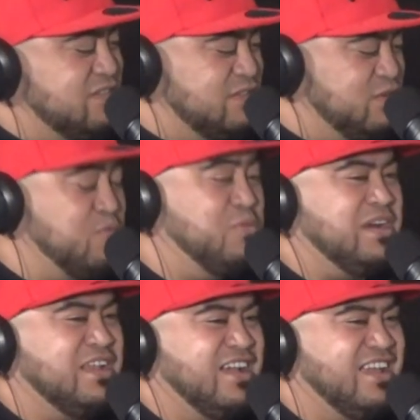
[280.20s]
it just took
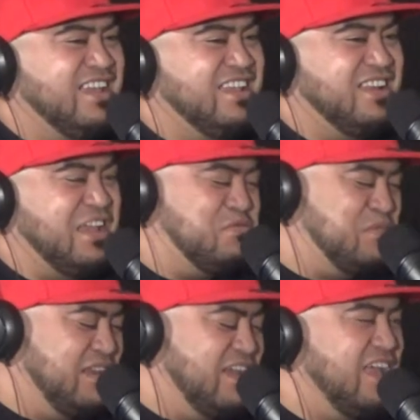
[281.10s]
one guy, eh? Like
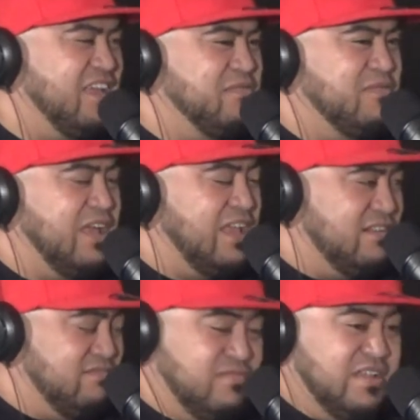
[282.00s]
one guy.
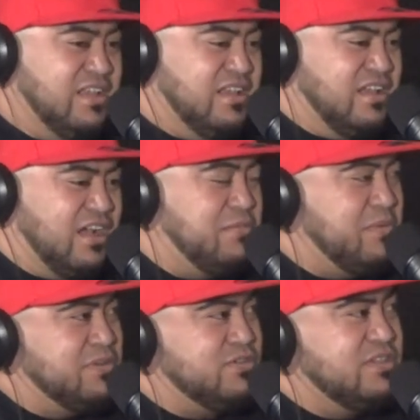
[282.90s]
And I
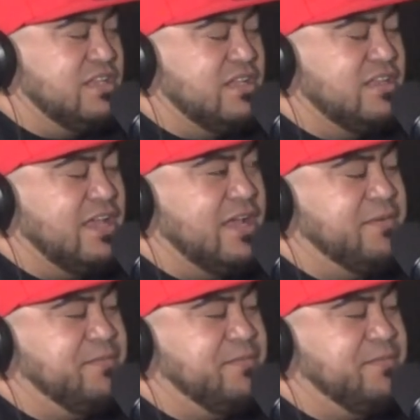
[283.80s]
remember during the, the